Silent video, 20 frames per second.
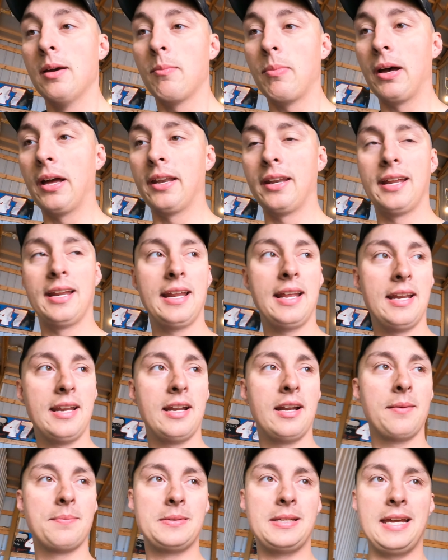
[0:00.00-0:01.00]
but it
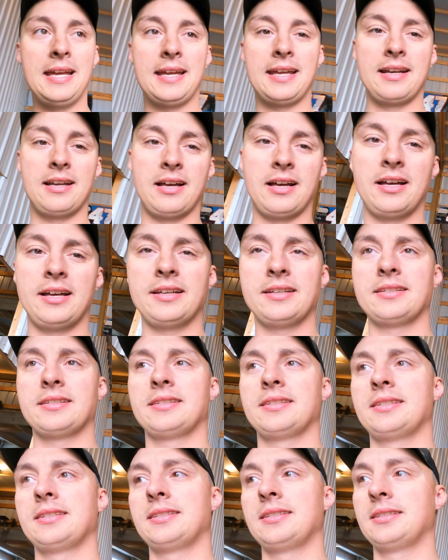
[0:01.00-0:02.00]
ended up taking
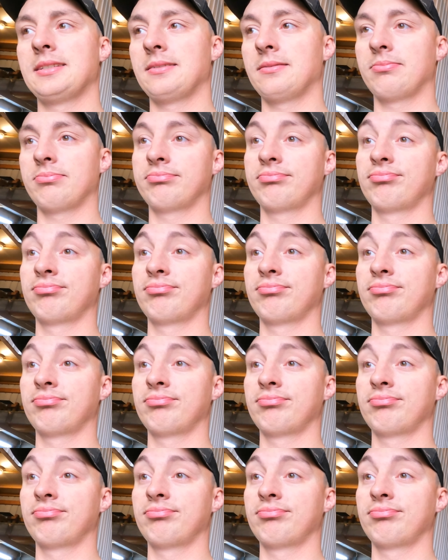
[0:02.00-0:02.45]
us,